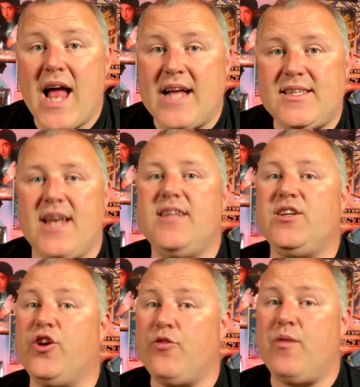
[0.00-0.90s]
asset is a
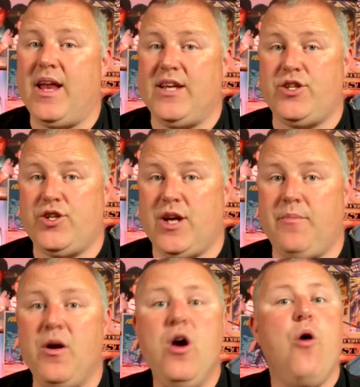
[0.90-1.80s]
good relationship
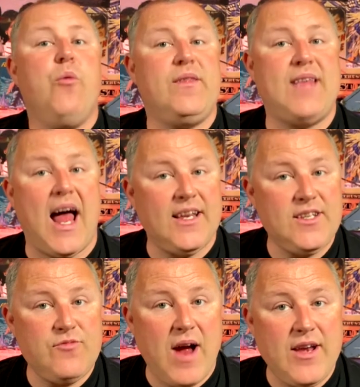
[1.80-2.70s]
with
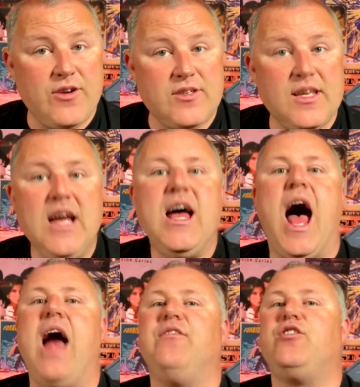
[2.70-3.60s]
talented writers
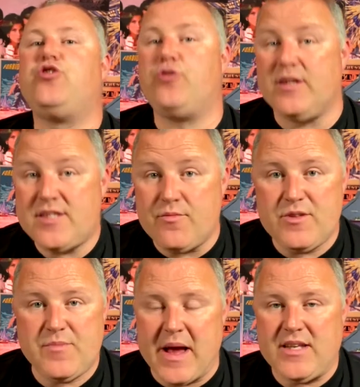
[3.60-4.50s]
and the trust and
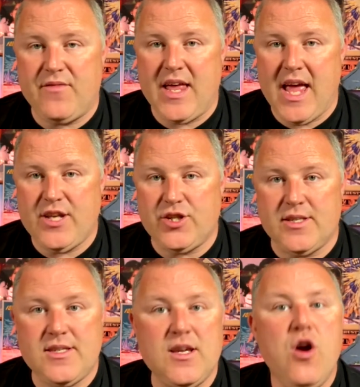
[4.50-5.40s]
respect of the
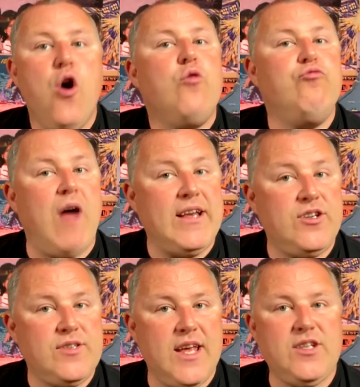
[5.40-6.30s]
agents.
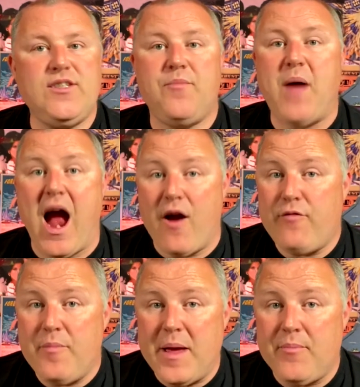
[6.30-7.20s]
Writers' agents are
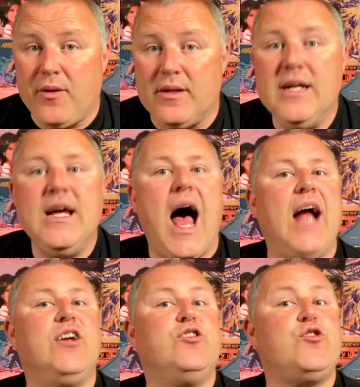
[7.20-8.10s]
powerful people
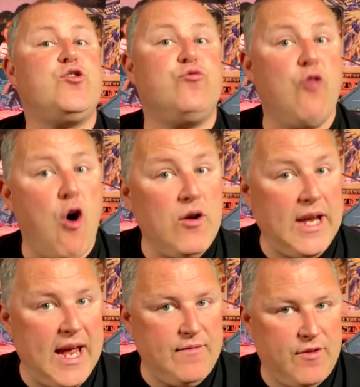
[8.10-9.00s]
and can
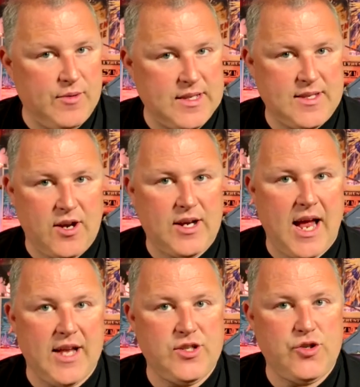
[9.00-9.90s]
strongly influence their
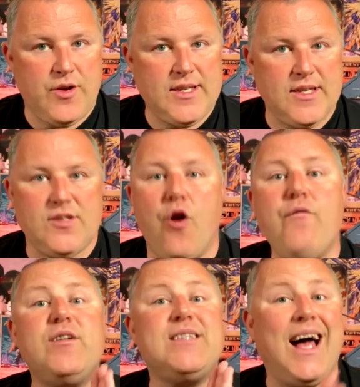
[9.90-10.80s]
clients' choices.
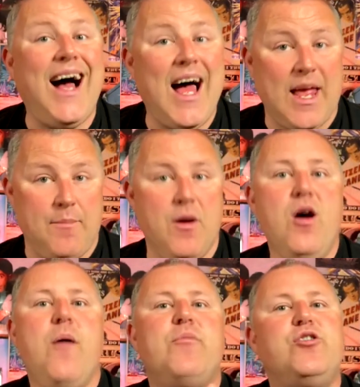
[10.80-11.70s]
Over time,
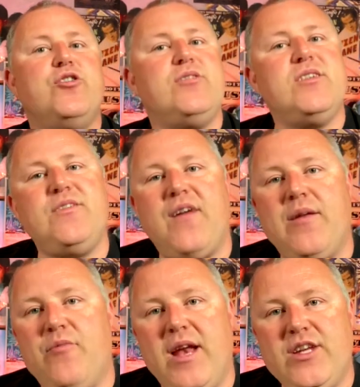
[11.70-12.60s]
producers
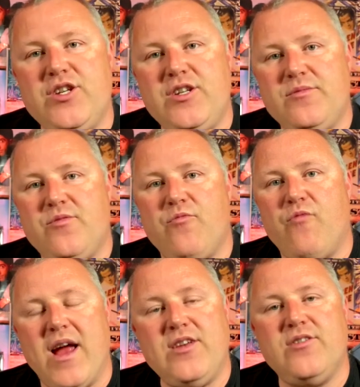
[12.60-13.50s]
develop relationships with
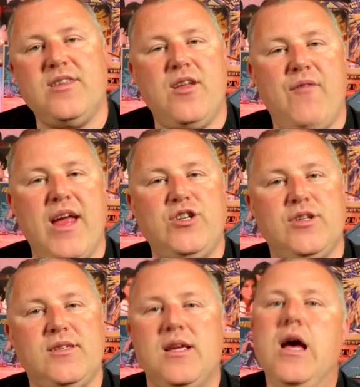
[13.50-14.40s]
writers and their
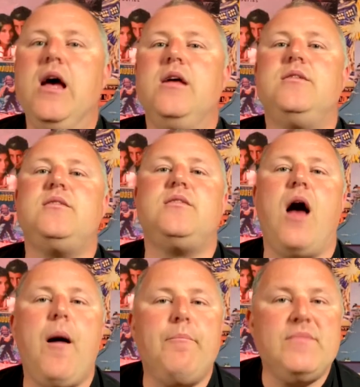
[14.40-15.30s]
agents.
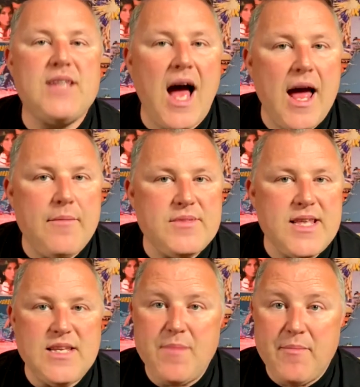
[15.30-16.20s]
Sometimes
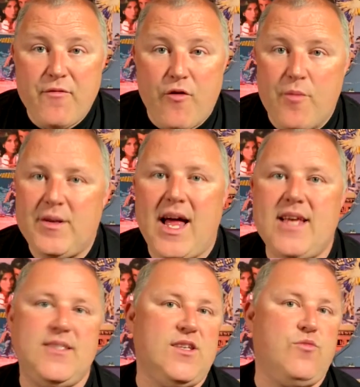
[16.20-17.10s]
these may be
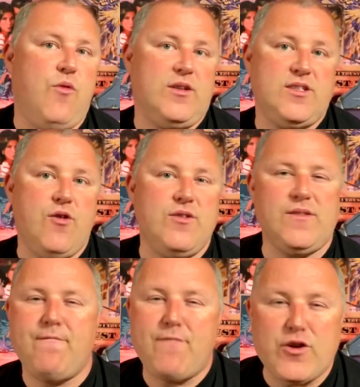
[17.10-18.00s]
formalised into what's known as a
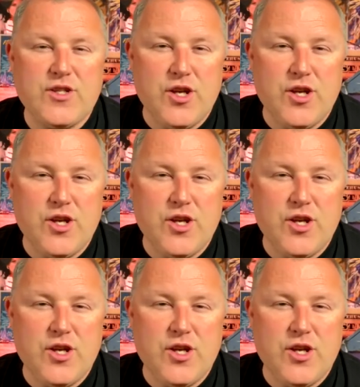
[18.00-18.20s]
first